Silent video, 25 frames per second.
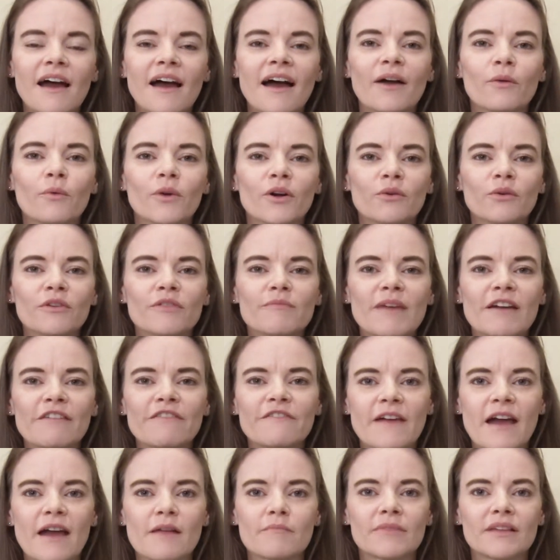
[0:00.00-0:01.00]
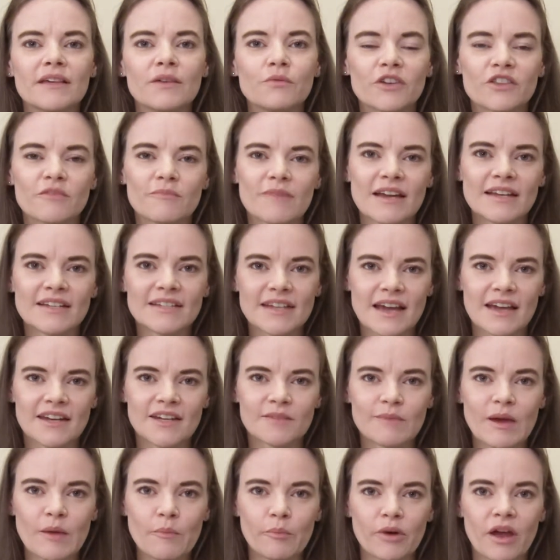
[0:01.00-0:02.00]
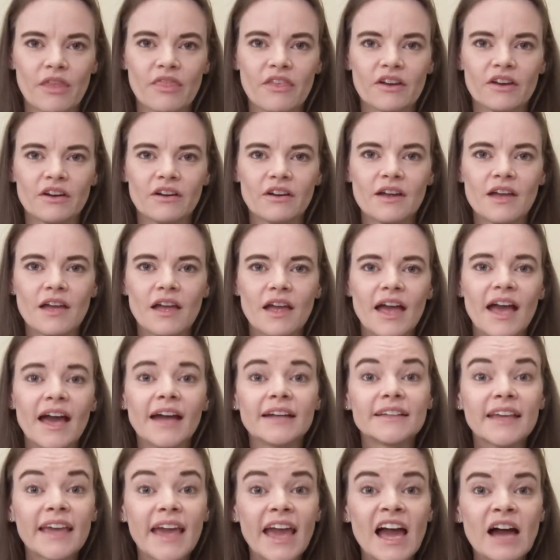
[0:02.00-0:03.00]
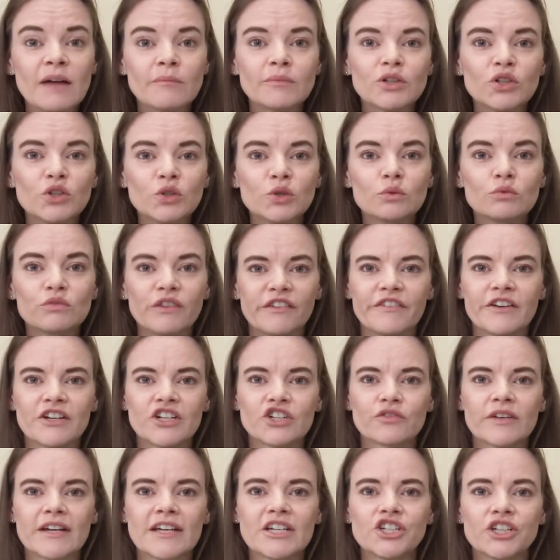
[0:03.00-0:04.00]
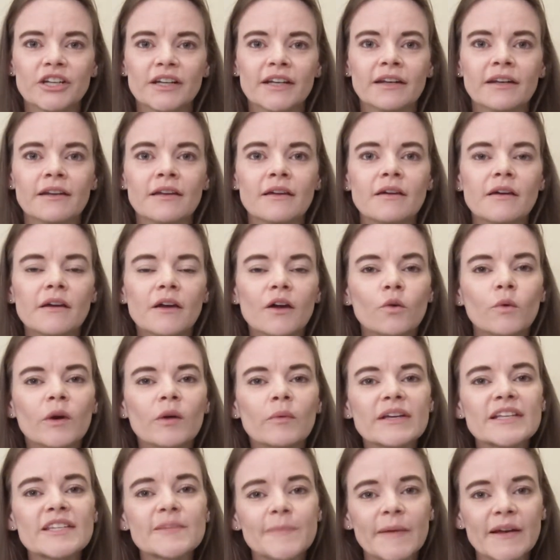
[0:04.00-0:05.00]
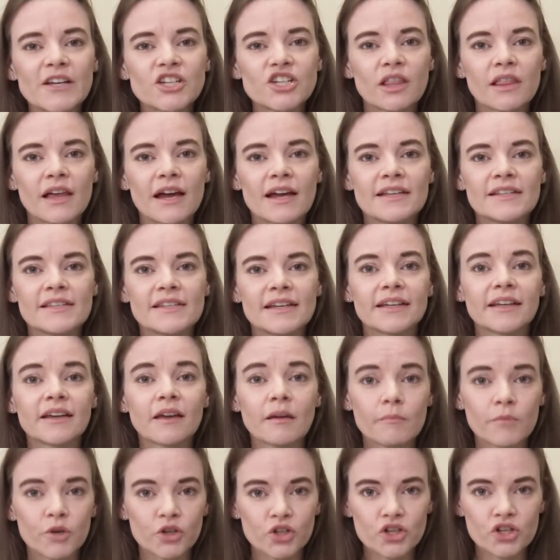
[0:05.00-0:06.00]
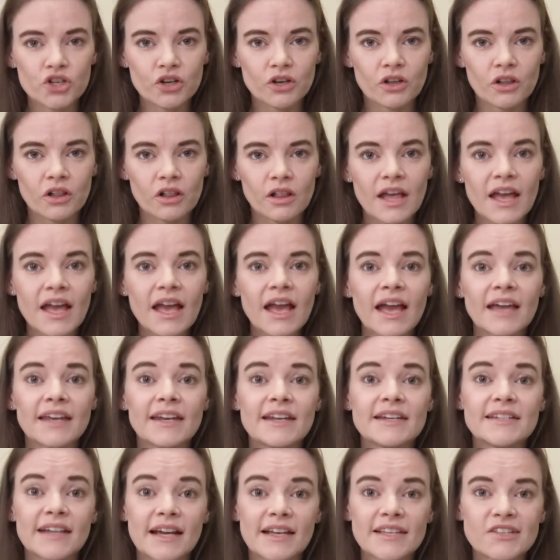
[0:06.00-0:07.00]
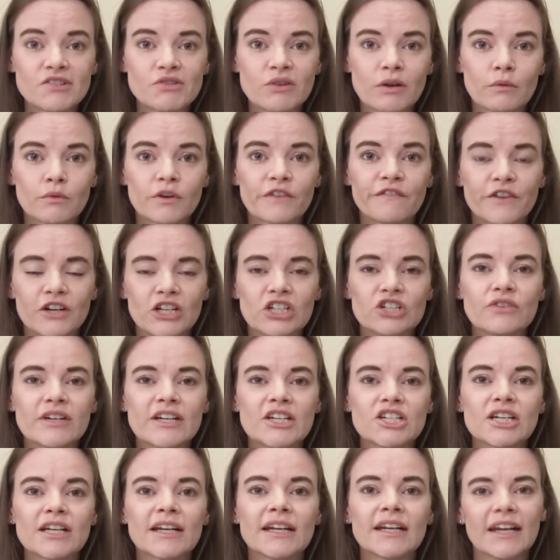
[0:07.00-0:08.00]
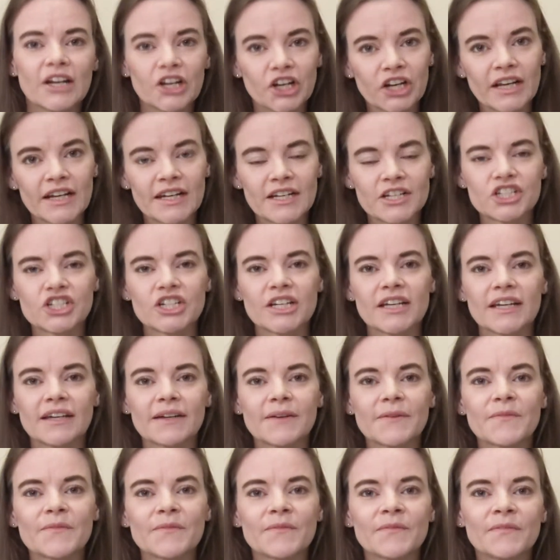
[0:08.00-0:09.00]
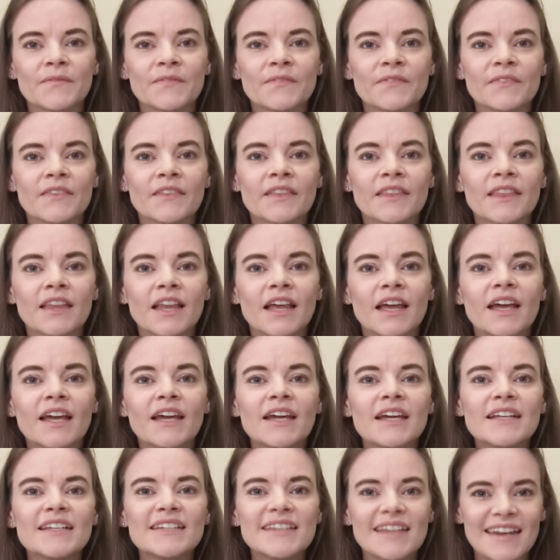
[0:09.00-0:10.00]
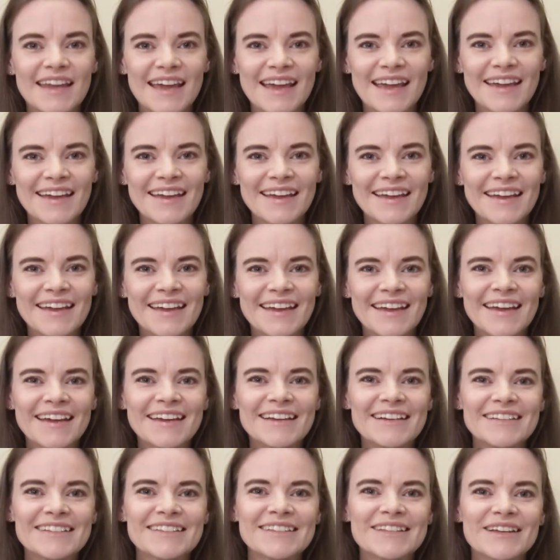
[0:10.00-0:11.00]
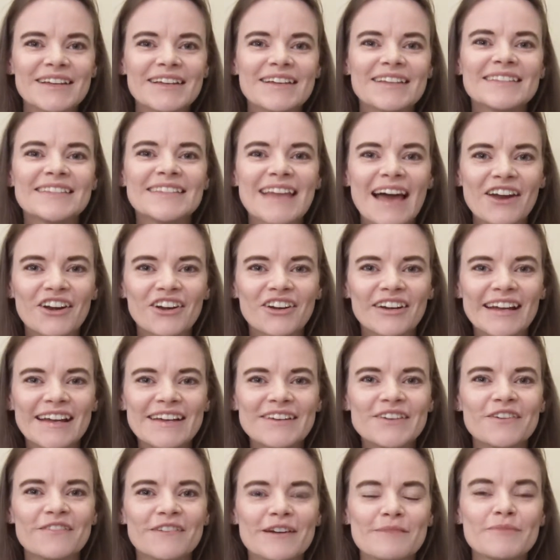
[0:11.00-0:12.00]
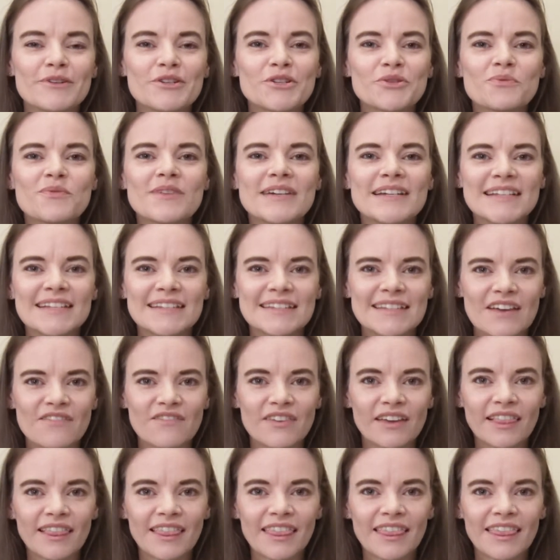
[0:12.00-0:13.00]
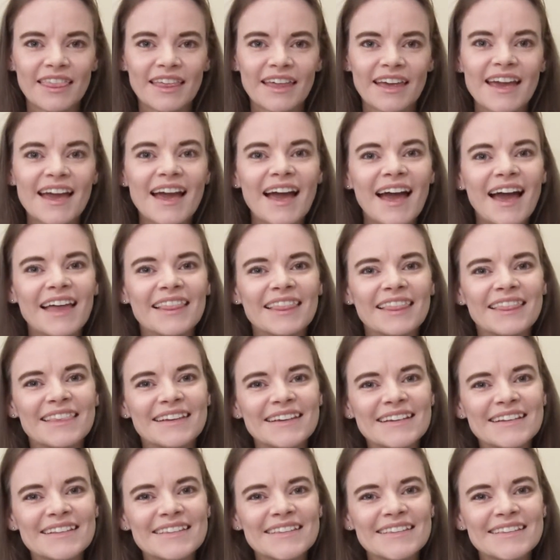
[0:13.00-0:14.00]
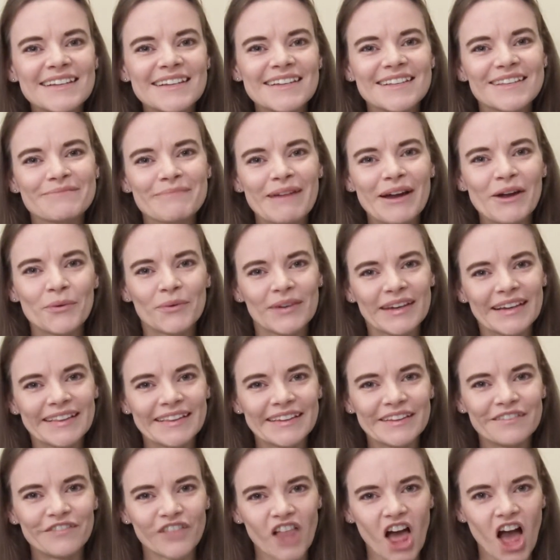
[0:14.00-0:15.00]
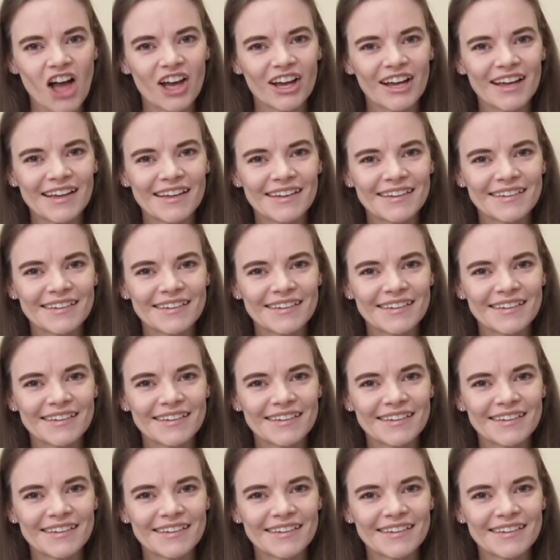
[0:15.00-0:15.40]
I work with my family, with my dad and my brother, at Cool Refrigeration, where we specialize in commercial and industrial refrigeration and air conditioning. Today is Saturday, November 27th, and this is my weekly vlog.